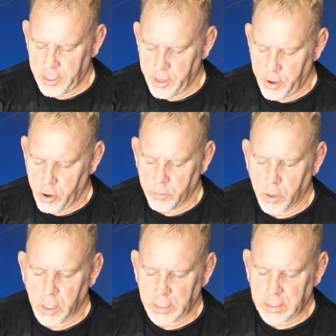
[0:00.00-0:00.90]
an
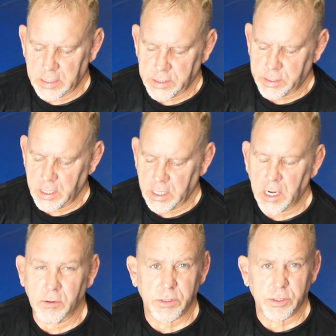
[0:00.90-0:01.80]
armbar like this. And
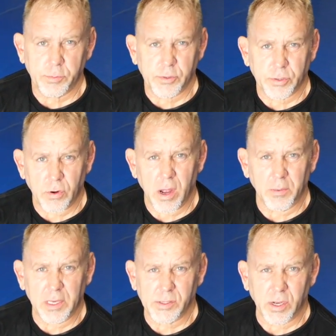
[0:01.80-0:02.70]
I was super strong
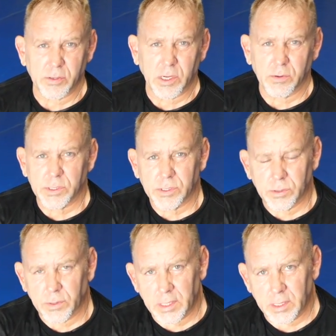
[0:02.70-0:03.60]
because I was always
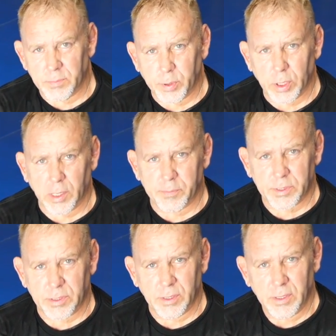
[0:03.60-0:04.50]
doing
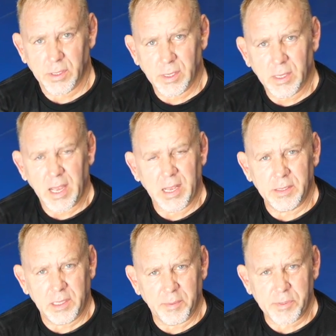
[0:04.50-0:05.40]
pull-ups
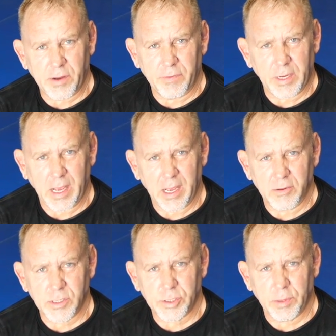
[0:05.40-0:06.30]
and dips every day. I
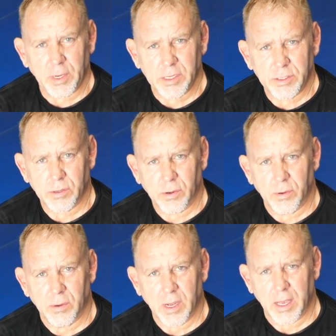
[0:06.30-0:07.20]
was a gymnast, so
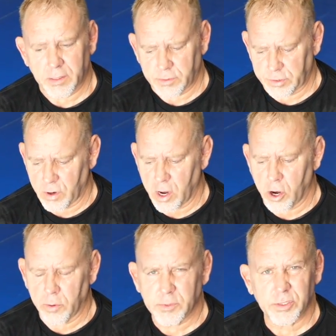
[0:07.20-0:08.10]
I had strong
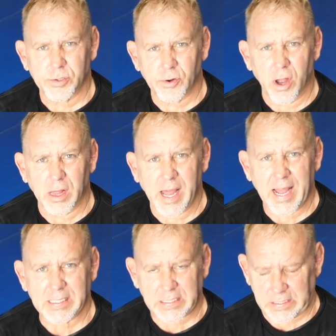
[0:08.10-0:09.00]
arms and strong
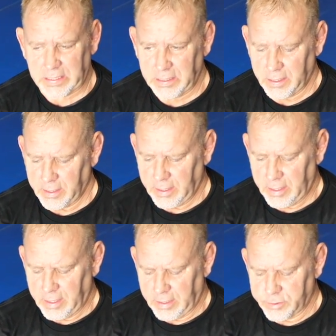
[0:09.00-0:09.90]
lats,
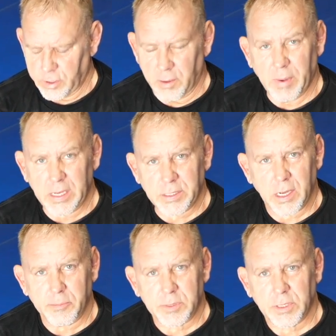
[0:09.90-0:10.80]
strong
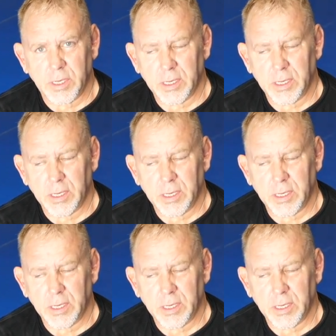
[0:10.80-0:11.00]
biceps.